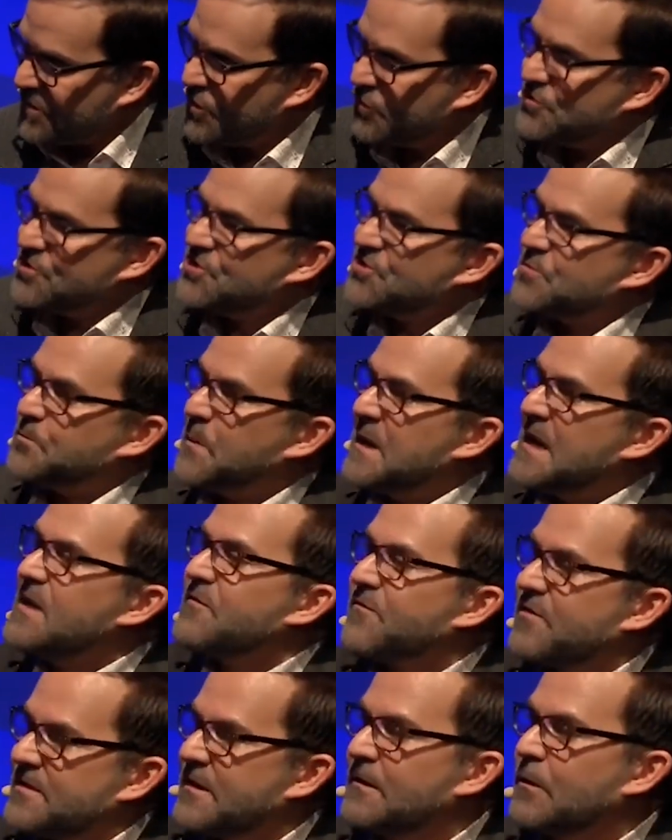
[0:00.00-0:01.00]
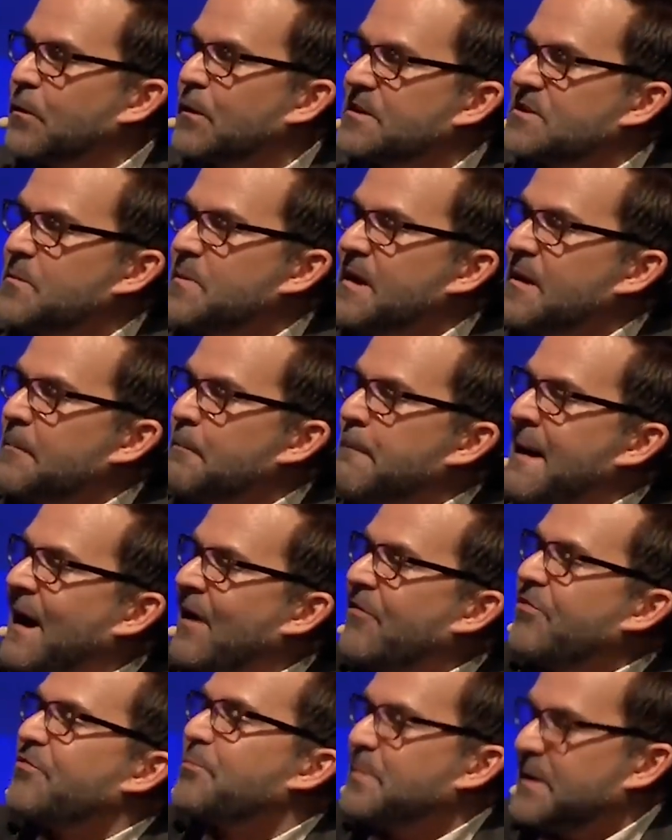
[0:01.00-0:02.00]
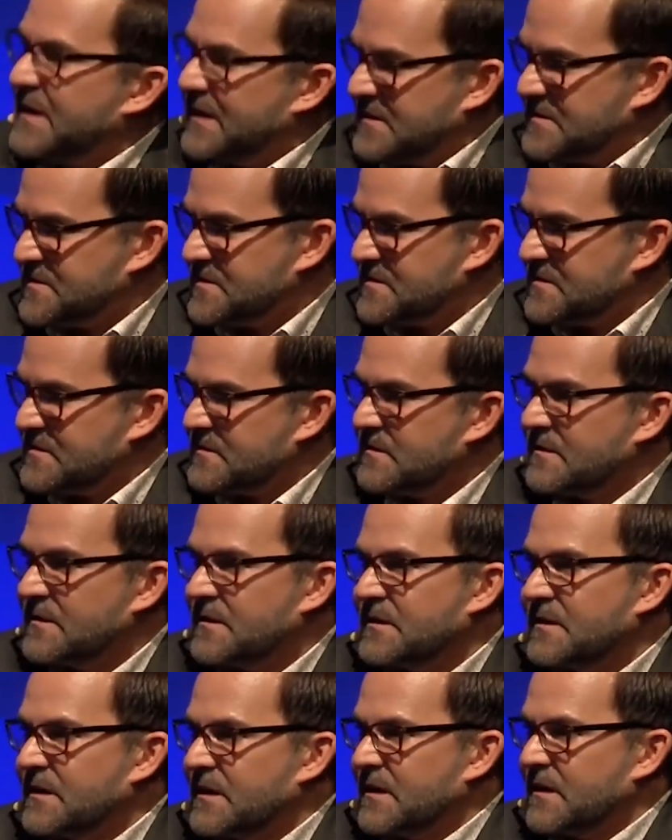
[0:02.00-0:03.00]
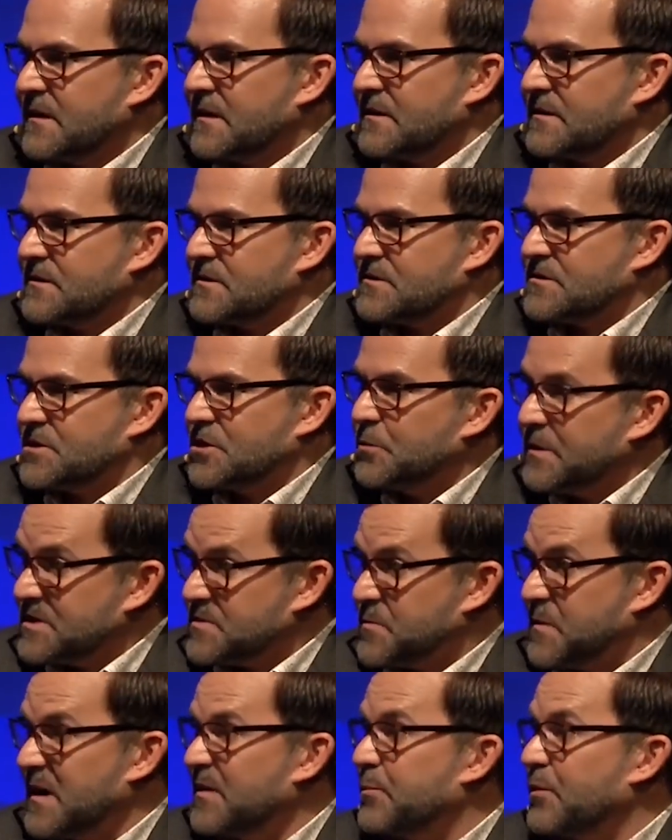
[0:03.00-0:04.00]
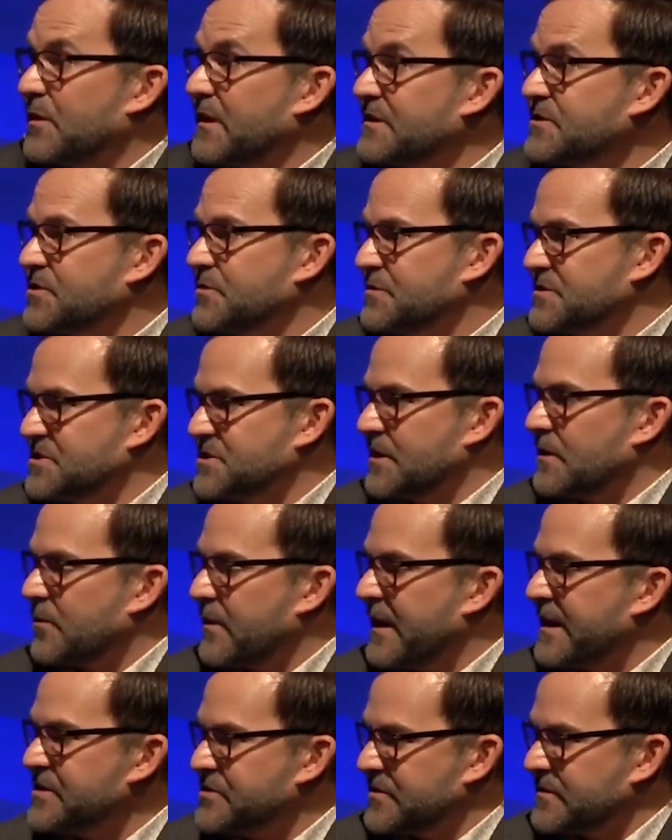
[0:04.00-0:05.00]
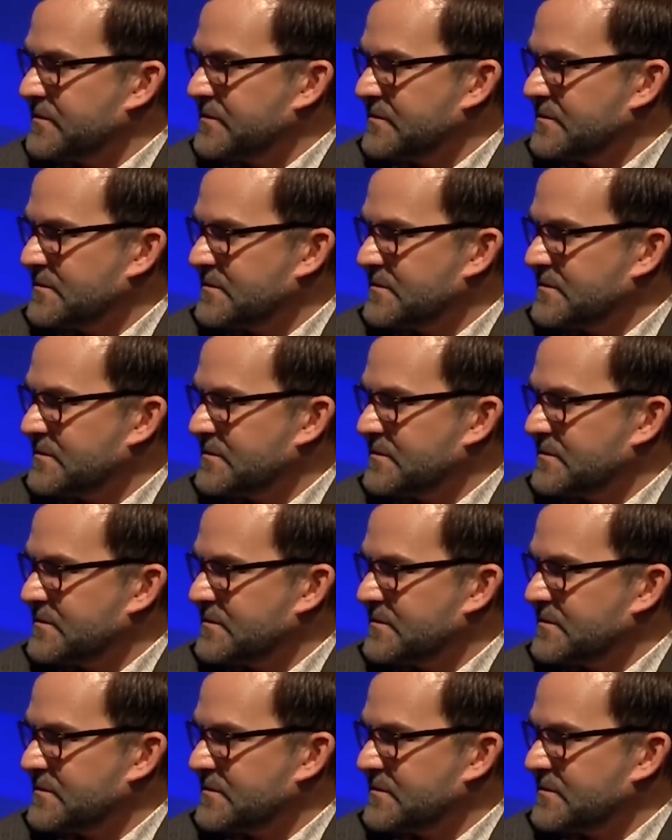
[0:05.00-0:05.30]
to speak for the Lord, to be a mouthpiece to his people and to his generation.